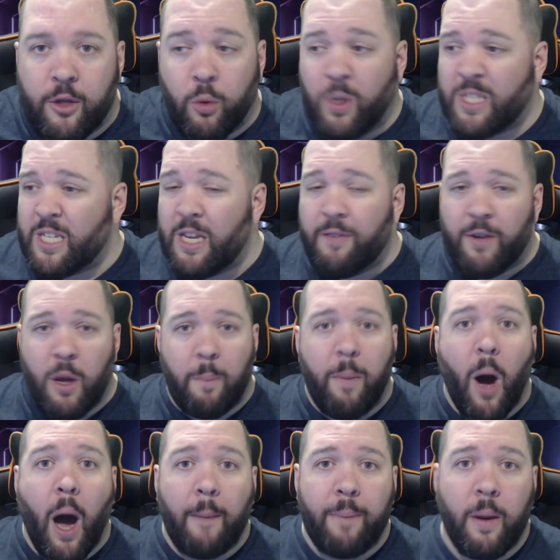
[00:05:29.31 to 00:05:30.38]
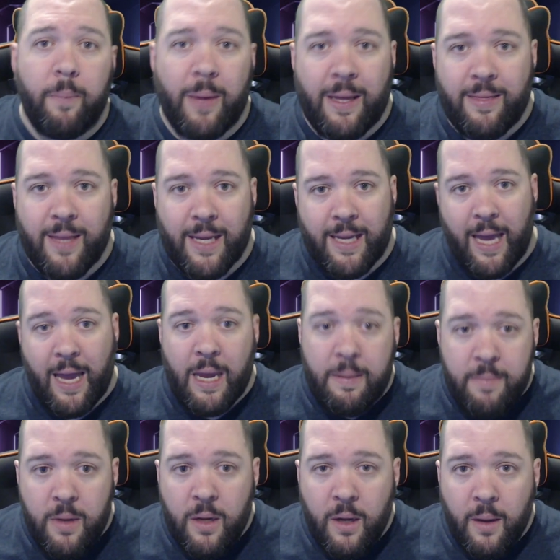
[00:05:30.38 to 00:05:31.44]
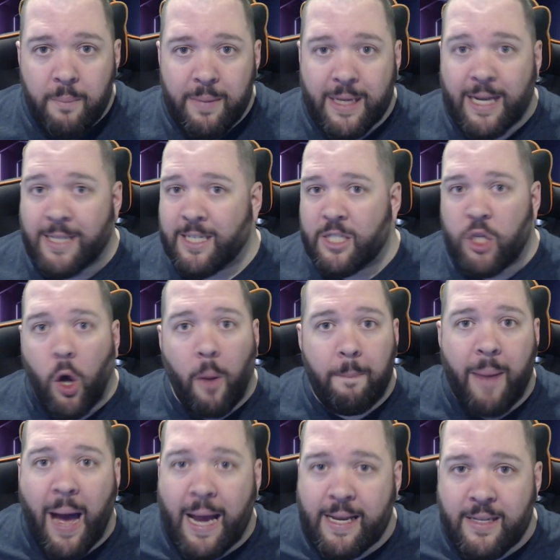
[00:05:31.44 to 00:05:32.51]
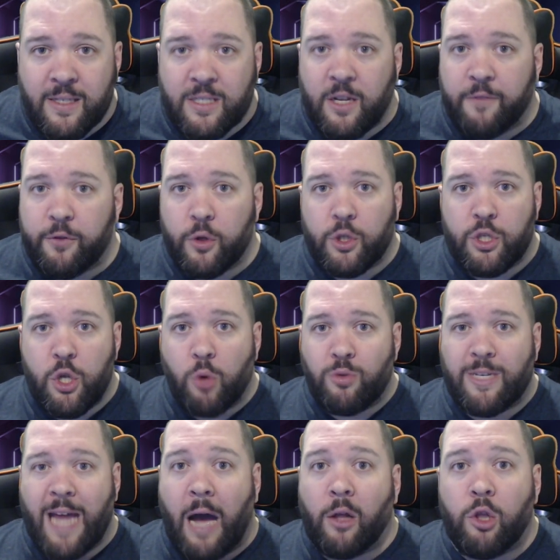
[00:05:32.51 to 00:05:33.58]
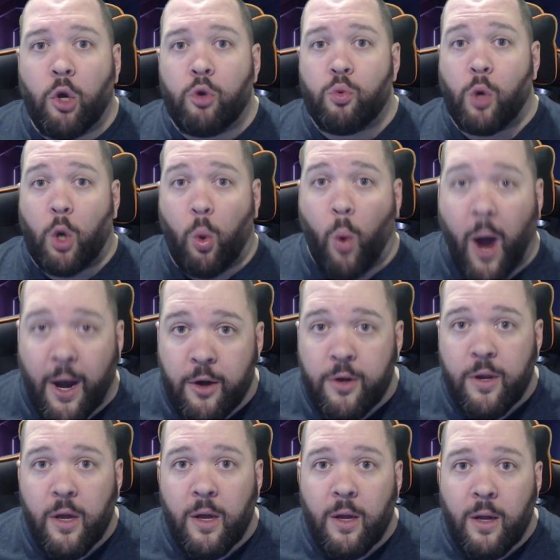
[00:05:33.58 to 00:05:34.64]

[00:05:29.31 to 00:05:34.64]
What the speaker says: There wasn't even a pop-up in the game because it's all backend stuff. There's no download required.